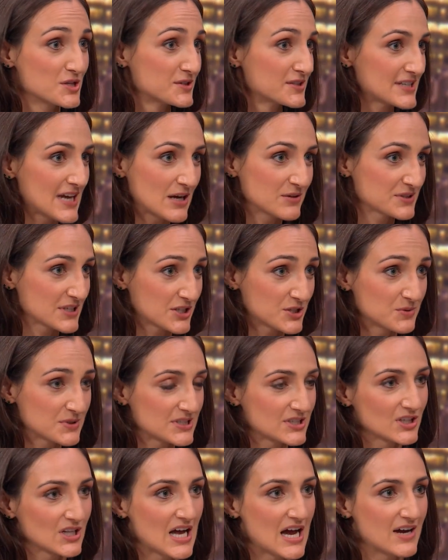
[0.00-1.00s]
it sounds like you
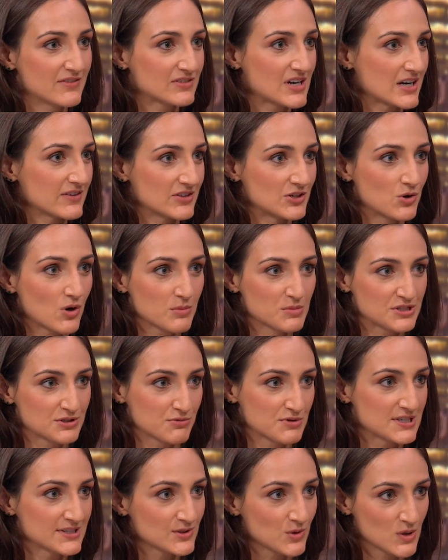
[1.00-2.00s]
still have kind of
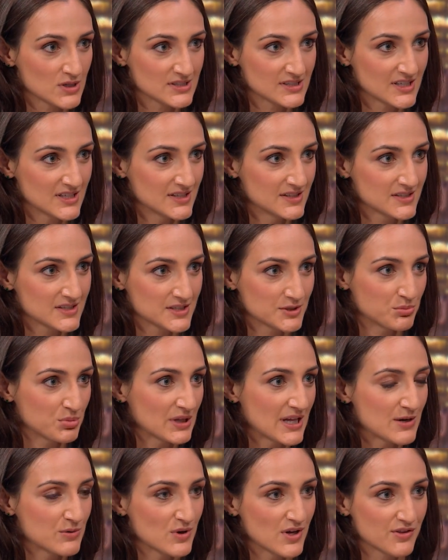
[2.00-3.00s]
enormous resources to
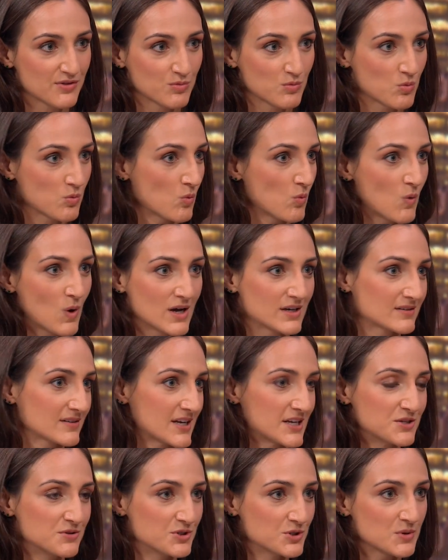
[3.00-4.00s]
play with.
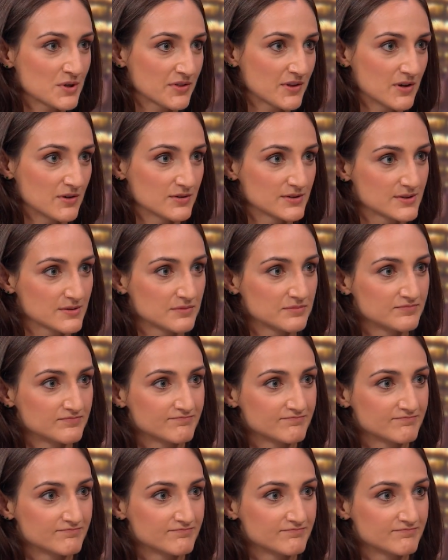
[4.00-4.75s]
What can you do with those?